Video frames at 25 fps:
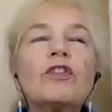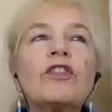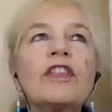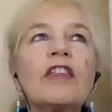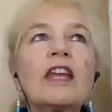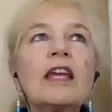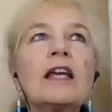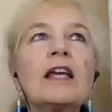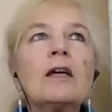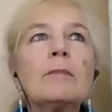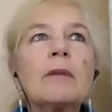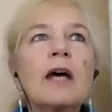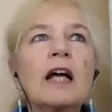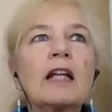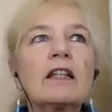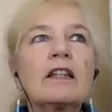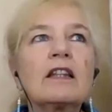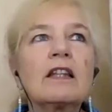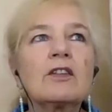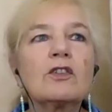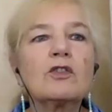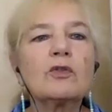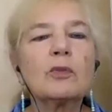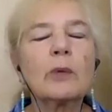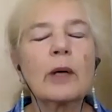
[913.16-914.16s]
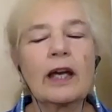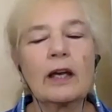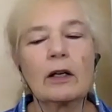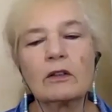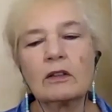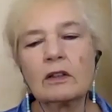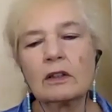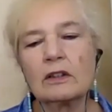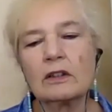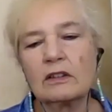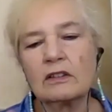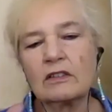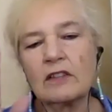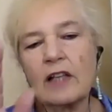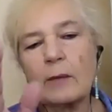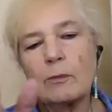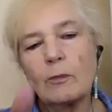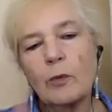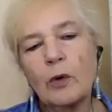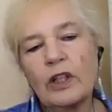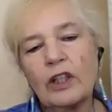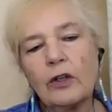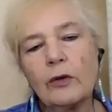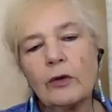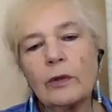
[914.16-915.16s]
think about it this way deb
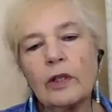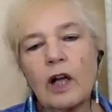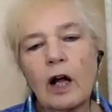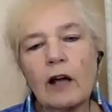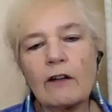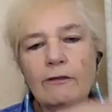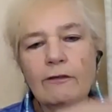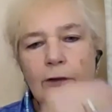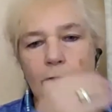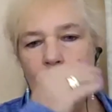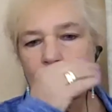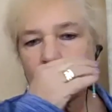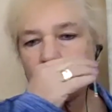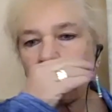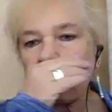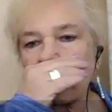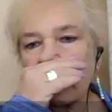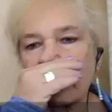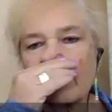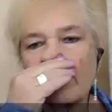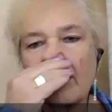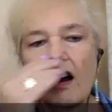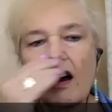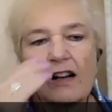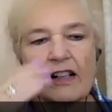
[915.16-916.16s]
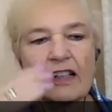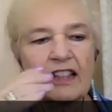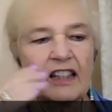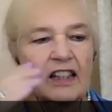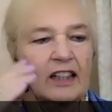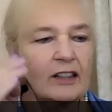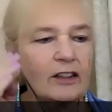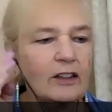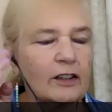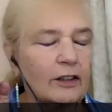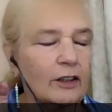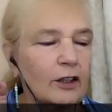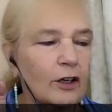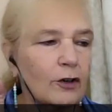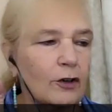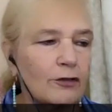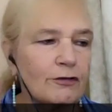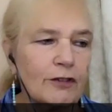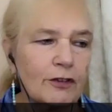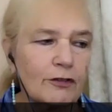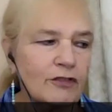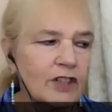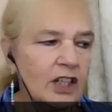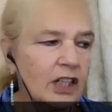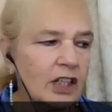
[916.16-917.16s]
when you and i first started talking you know
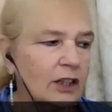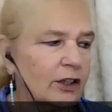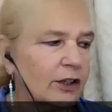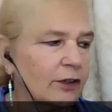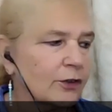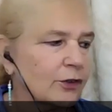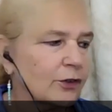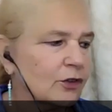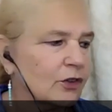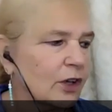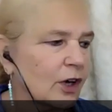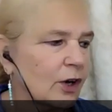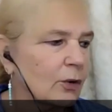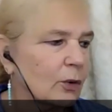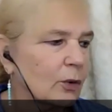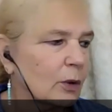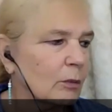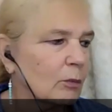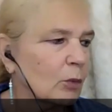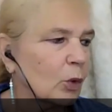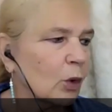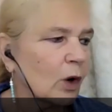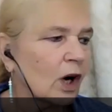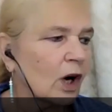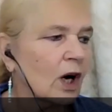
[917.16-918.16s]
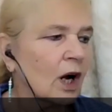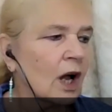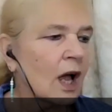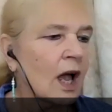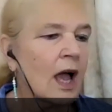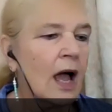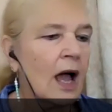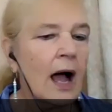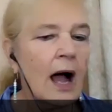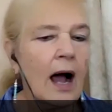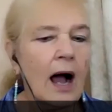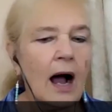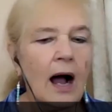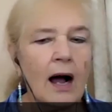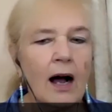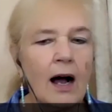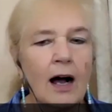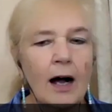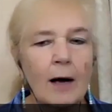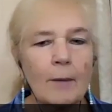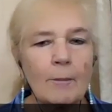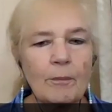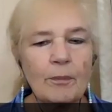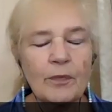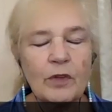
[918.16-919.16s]
15 years ago or more
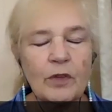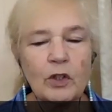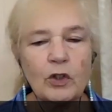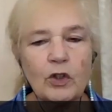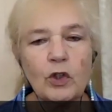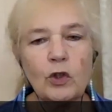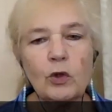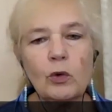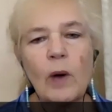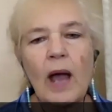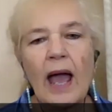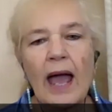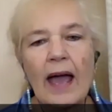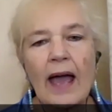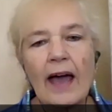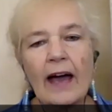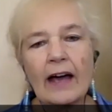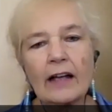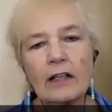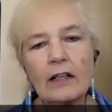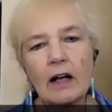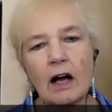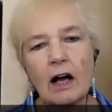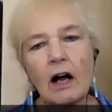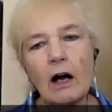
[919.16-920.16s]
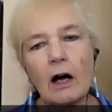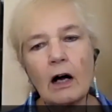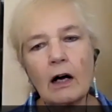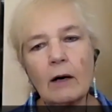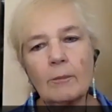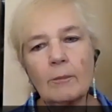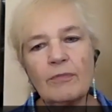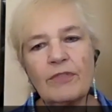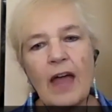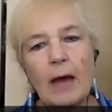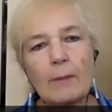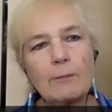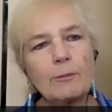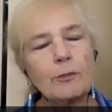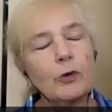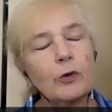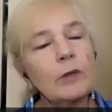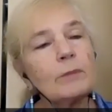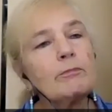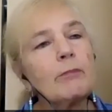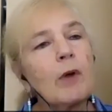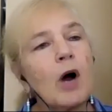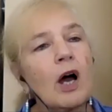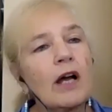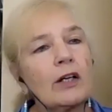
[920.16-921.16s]
um, you had uh, that
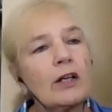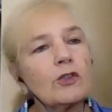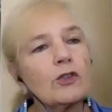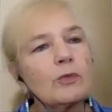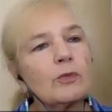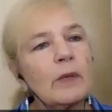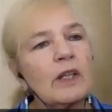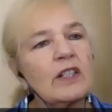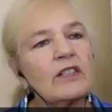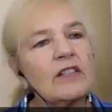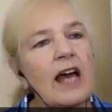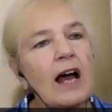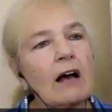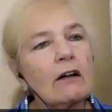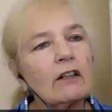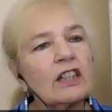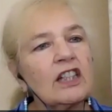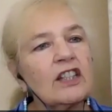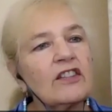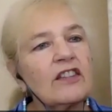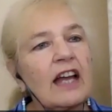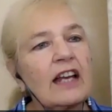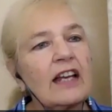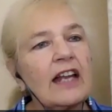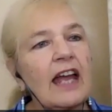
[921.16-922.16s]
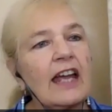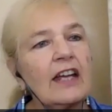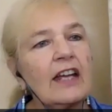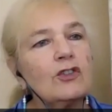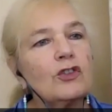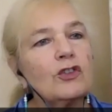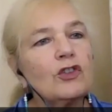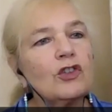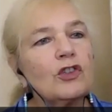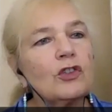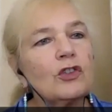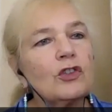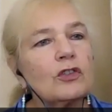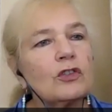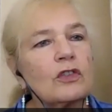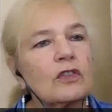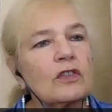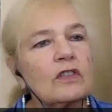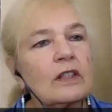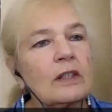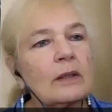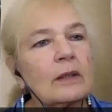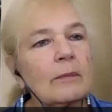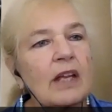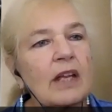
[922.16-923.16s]
print buyer's mentality, that
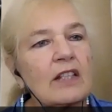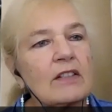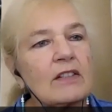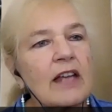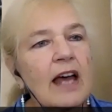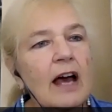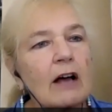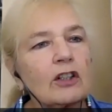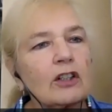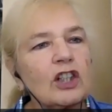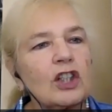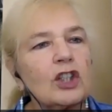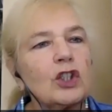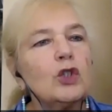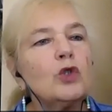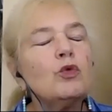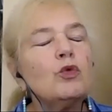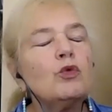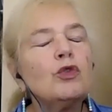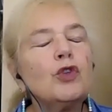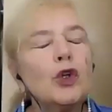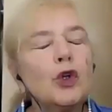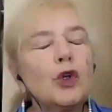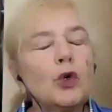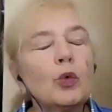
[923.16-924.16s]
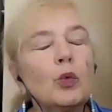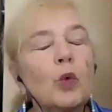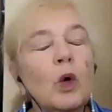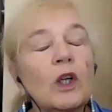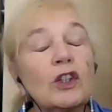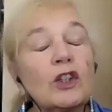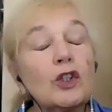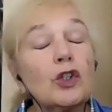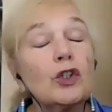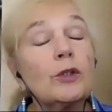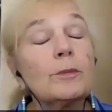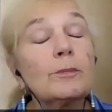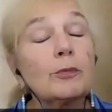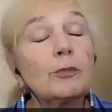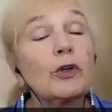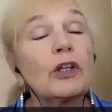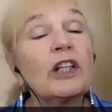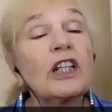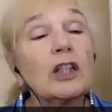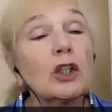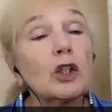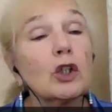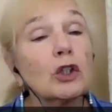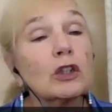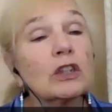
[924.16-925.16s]
agency mentality. You knew what good print
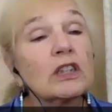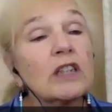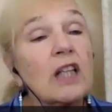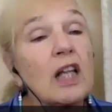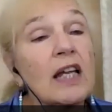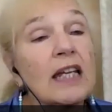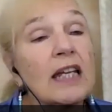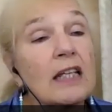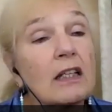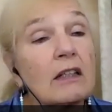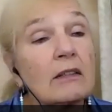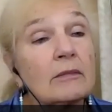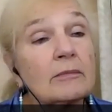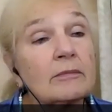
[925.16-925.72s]
looked like